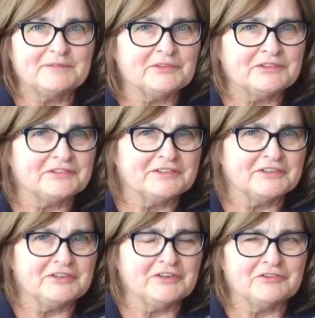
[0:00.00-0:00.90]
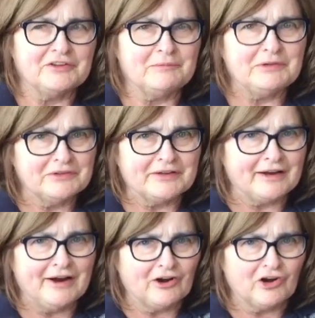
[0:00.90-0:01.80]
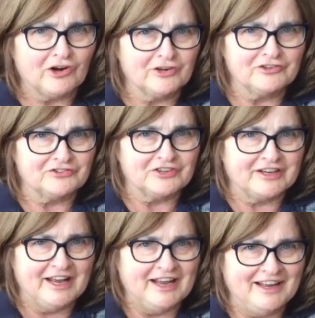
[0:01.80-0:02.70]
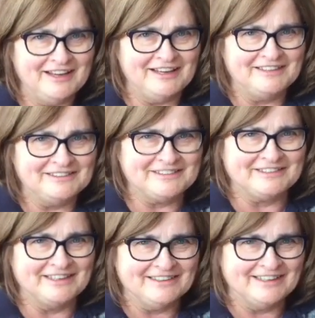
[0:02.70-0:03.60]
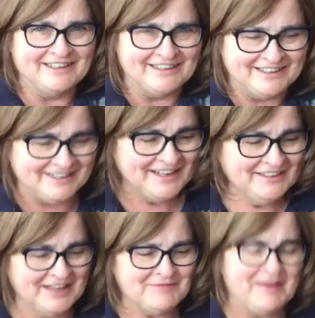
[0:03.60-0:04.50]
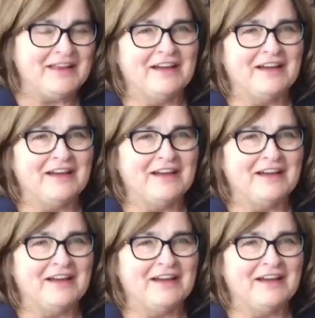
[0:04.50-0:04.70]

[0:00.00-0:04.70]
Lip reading: They'll be in the car just in case. They'll be sitting in the car. They're going to drive.